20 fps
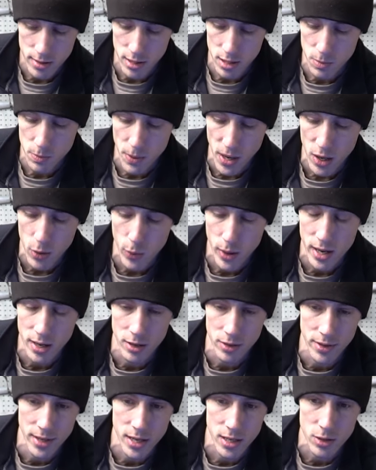The spec weight
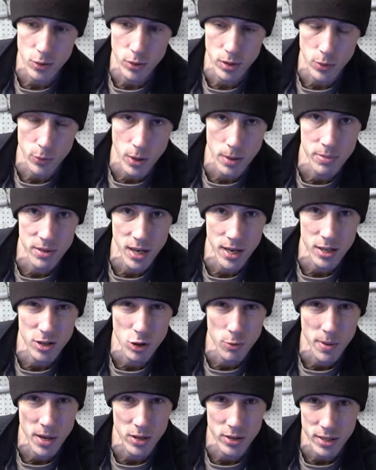on this on their website is
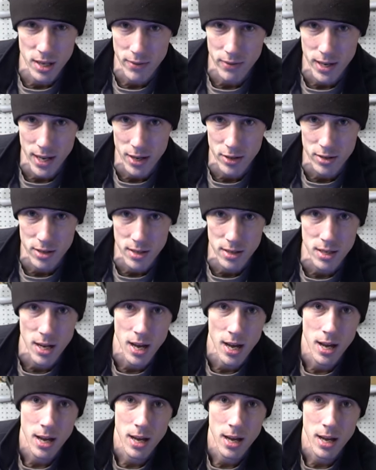two pounds, seven ounces.